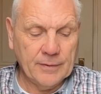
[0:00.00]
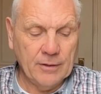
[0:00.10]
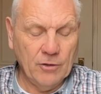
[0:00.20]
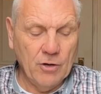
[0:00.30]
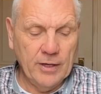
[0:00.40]

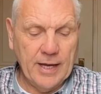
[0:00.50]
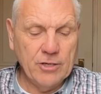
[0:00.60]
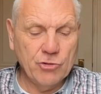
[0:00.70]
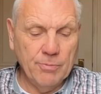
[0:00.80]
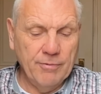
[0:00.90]
I'm kind of getting
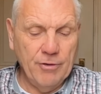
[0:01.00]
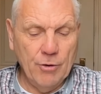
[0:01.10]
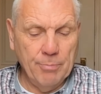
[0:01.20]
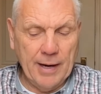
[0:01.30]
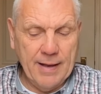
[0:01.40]
some of you
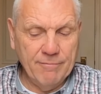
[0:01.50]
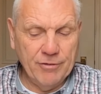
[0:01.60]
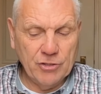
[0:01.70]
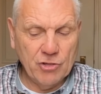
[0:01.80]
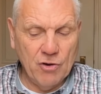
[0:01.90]
are playing
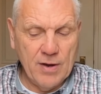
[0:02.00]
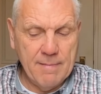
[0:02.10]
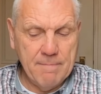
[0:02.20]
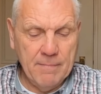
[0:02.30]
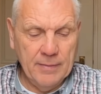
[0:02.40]
for
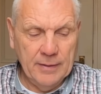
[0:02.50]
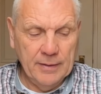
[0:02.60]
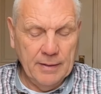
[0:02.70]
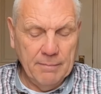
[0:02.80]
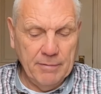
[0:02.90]
time
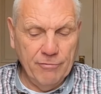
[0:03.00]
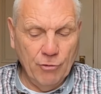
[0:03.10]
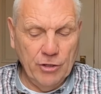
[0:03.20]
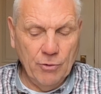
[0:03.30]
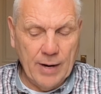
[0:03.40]

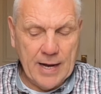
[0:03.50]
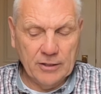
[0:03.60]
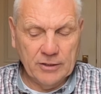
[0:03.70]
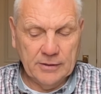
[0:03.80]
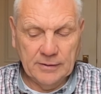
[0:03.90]
before you
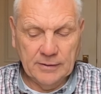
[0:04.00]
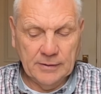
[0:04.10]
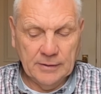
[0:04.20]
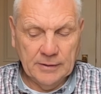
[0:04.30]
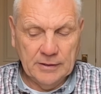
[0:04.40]
act.
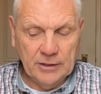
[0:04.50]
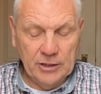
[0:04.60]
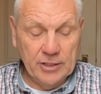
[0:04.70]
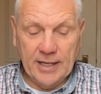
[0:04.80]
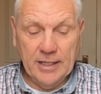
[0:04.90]
You're
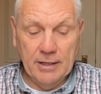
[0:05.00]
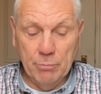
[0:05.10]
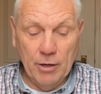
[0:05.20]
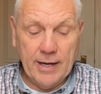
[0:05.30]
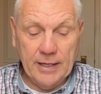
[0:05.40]
taking a
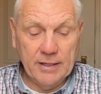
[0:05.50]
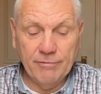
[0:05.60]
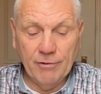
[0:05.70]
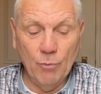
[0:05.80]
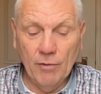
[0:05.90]
break,
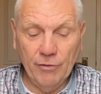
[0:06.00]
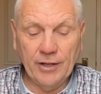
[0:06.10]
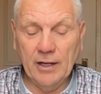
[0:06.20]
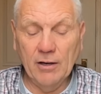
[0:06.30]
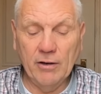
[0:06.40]
for one
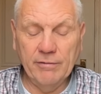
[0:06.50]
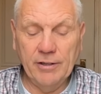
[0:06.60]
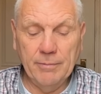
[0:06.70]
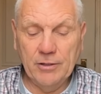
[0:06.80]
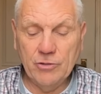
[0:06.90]
thing, a lot of
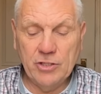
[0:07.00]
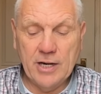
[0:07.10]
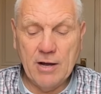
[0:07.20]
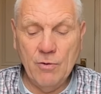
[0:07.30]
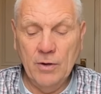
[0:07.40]
you, because you
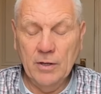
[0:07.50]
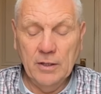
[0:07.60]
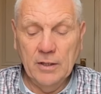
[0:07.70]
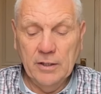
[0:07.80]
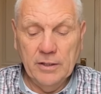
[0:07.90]
know
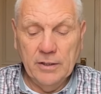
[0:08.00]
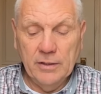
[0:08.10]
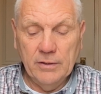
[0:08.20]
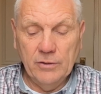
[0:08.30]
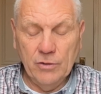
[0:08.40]

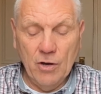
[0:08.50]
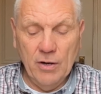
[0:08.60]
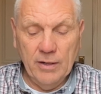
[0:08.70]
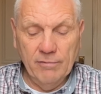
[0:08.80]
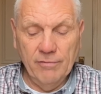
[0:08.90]
you
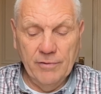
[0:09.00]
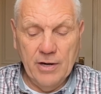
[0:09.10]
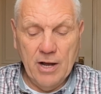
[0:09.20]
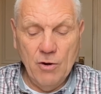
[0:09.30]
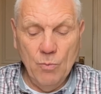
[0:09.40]
kind of
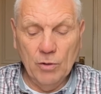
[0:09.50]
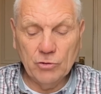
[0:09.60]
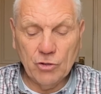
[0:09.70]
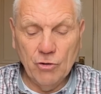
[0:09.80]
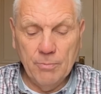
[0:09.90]
know
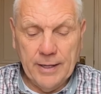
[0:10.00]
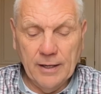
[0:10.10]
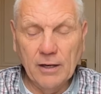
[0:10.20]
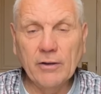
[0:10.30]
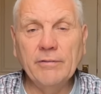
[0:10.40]
what's coming, a
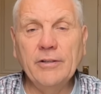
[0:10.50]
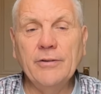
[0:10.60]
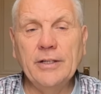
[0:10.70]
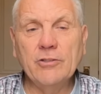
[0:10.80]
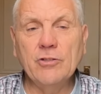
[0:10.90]
lot of you,
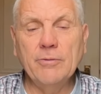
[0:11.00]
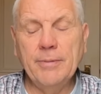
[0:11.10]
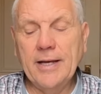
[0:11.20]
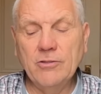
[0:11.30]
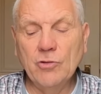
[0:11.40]
and it's going to
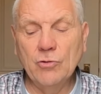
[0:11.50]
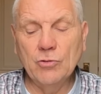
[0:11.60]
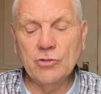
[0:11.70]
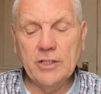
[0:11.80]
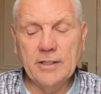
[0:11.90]
be
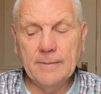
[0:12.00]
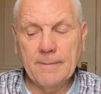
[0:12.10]
exhausting.